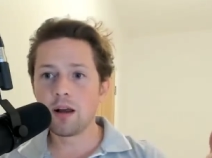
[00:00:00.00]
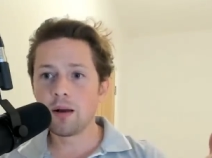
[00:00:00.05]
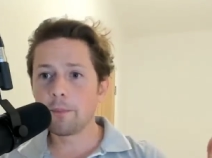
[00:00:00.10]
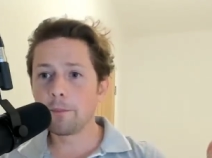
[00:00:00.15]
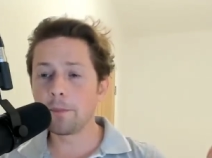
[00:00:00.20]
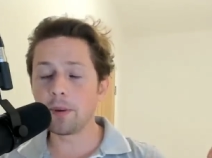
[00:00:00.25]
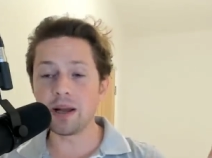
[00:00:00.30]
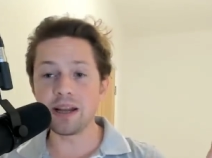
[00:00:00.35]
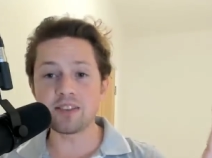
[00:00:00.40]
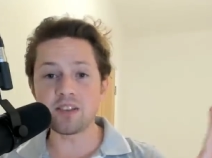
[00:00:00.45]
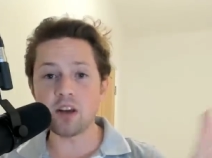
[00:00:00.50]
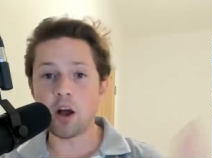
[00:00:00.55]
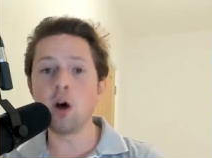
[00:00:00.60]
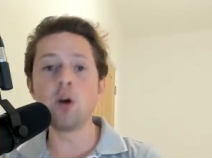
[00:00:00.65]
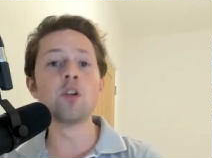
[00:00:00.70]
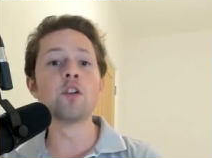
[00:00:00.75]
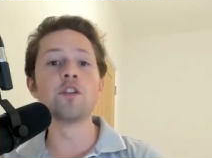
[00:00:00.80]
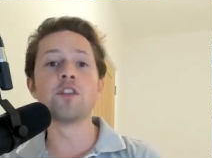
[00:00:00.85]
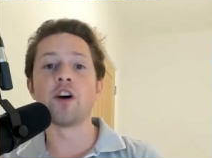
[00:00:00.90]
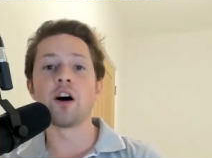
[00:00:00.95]
But it's
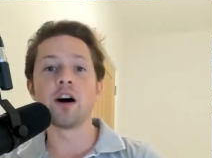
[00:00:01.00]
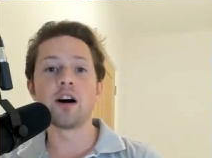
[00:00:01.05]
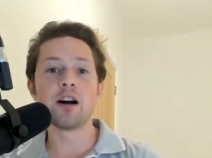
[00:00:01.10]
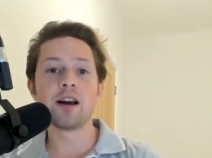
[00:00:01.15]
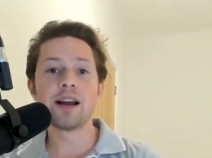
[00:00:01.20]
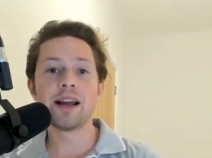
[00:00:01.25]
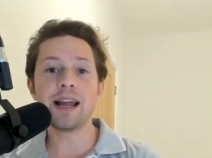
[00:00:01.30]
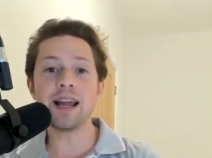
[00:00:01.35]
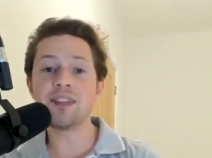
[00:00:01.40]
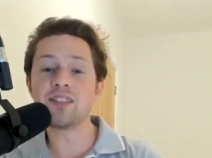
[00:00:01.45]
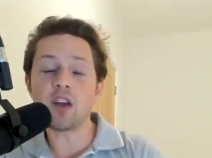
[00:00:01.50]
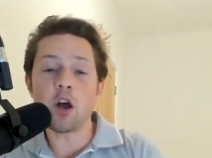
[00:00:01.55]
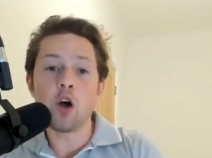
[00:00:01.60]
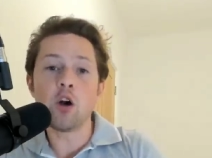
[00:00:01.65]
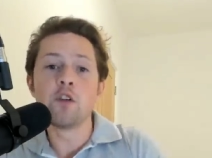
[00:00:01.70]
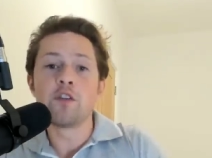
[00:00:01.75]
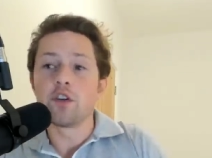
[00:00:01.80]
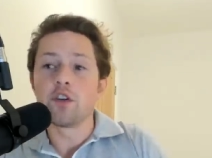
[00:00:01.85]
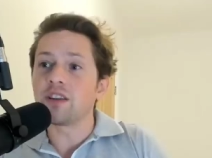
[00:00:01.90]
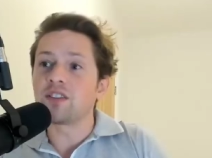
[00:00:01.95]
over. It's
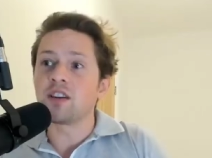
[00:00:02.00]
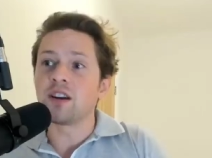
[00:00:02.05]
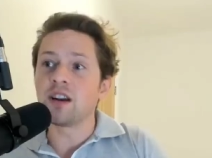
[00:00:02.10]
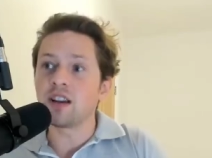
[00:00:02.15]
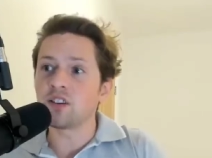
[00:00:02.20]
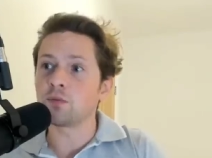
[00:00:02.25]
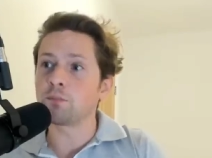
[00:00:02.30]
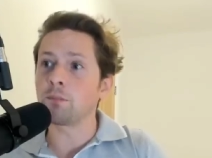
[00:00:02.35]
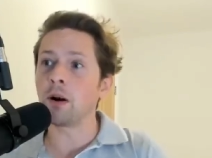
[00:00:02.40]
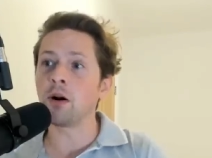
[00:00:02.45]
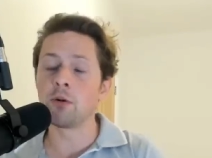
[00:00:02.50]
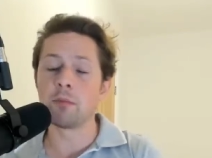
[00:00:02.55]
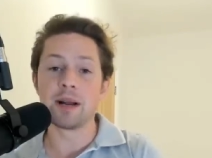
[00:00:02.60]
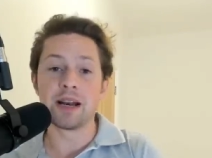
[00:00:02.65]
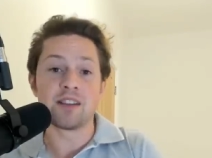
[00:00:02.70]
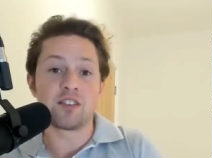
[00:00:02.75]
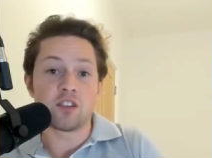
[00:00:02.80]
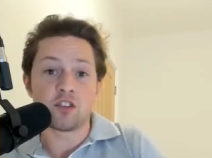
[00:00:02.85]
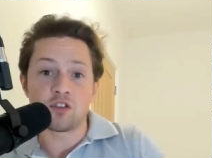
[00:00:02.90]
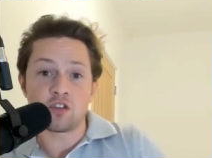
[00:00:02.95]
over. It's an experiment.
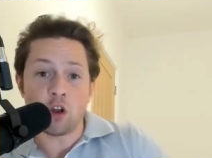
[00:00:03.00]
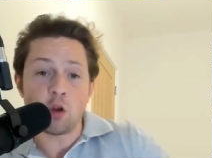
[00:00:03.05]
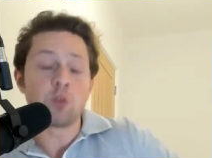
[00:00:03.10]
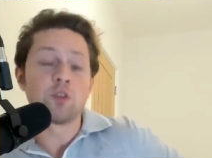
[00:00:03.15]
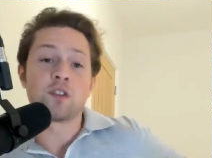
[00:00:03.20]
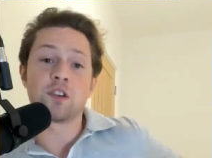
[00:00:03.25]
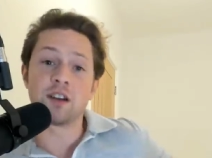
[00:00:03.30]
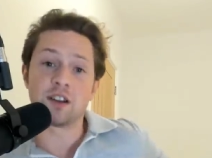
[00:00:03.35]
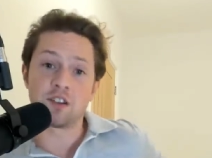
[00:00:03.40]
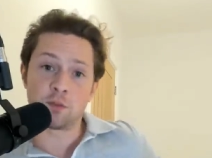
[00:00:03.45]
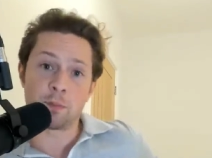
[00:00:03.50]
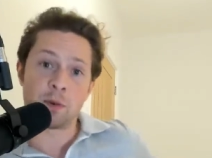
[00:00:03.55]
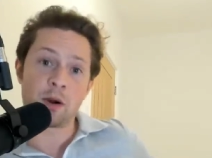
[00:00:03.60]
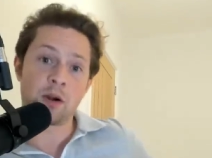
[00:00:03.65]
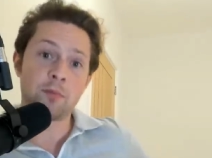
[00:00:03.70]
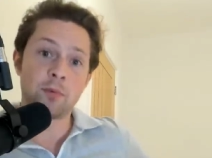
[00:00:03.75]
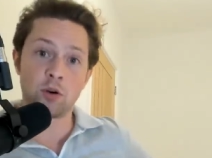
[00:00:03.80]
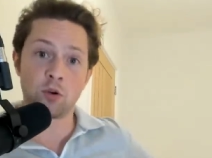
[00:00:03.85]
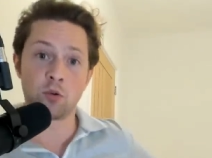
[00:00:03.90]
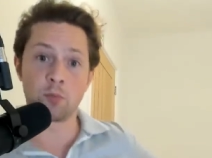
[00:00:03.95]
It's a social
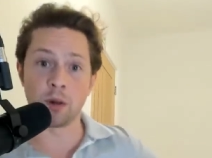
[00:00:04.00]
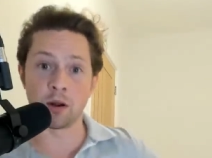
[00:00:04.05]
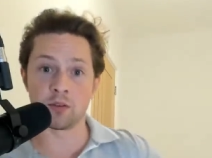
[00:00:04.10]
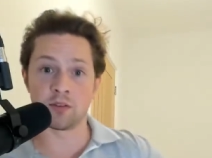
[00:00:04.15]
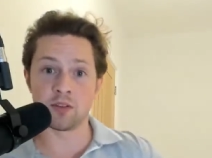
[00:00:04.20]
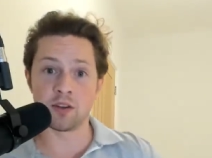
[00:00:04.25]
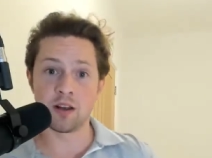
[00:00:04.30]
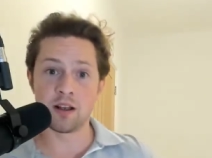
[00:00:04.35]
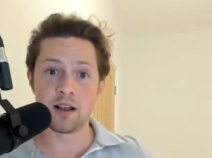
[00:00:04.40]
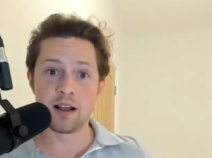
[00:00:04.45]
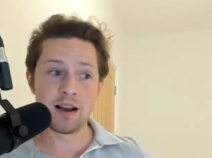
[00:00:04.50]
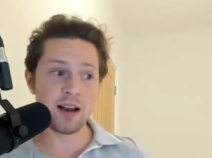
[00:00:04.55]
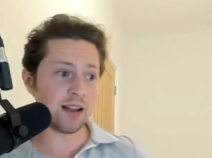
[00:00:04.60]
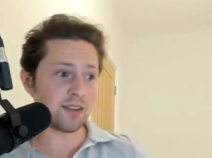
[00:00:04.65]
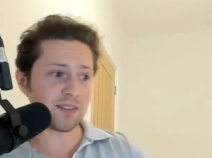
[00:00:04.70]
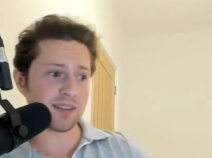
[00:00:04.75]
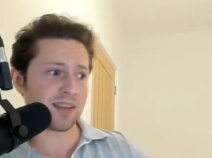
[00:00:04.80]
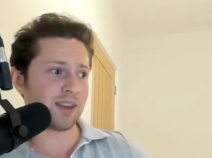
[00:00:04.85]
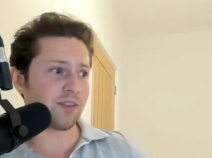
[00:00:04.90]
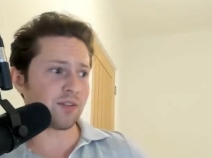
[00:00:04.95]
experiment almost. Let's
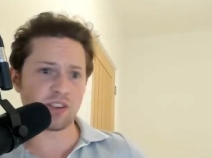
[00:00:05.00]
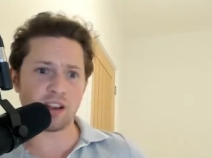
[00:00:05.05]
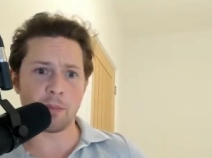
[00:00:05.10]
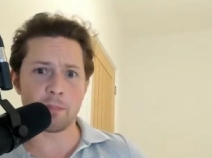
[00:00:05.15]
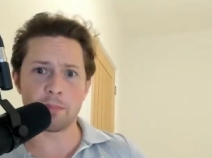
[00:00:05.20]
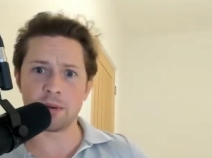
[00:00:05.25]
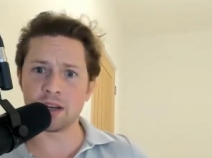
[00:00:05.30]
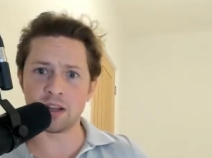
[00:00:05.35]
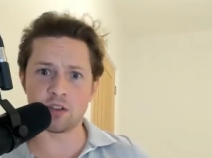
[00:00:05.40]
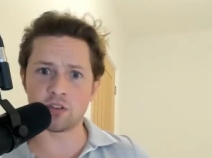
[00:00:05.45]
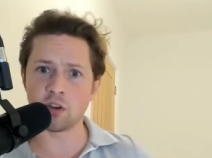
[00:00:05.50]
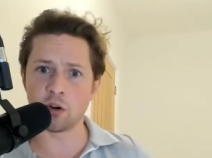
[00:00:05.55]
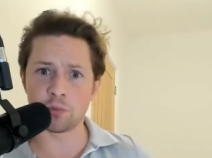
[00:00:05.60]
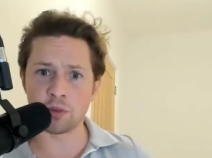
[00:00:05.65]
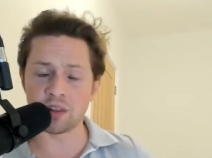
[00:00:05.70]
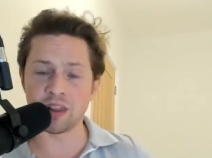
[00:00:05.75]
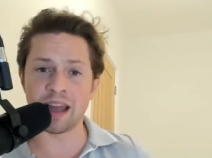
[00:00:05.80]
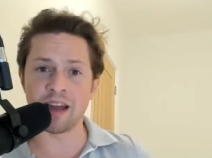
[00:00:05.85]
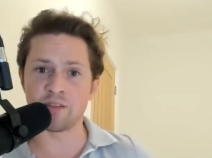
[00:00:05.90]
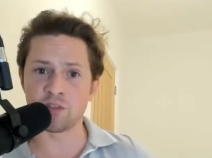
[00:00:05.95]
give somebody a job that
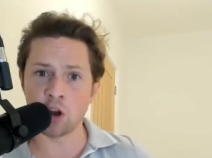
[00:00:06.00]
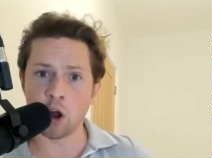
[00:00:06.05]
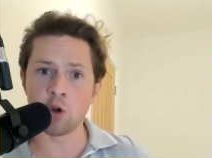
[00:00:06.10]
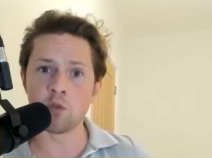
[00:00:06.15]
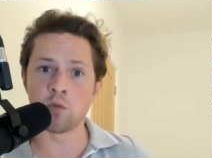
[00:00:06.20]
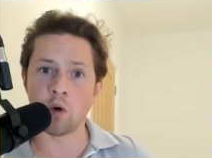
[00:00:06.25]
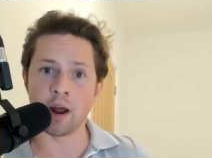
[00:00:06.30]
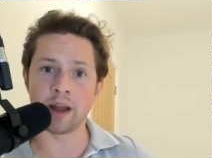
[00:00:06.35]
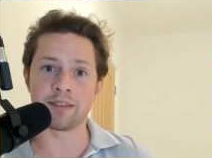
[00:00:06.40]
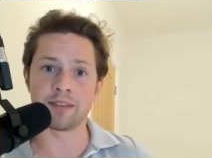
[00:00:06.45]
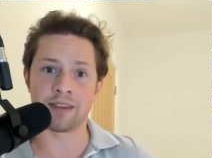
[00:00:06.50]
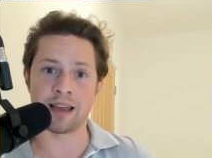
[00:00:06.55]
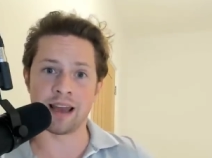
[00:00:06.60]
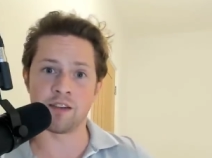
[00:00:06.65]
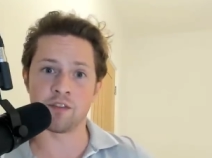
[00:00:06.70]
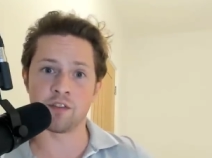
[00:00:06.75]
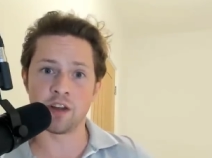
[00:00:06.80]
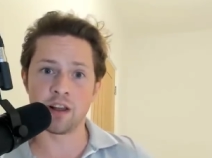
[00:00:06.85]
they have no right to have.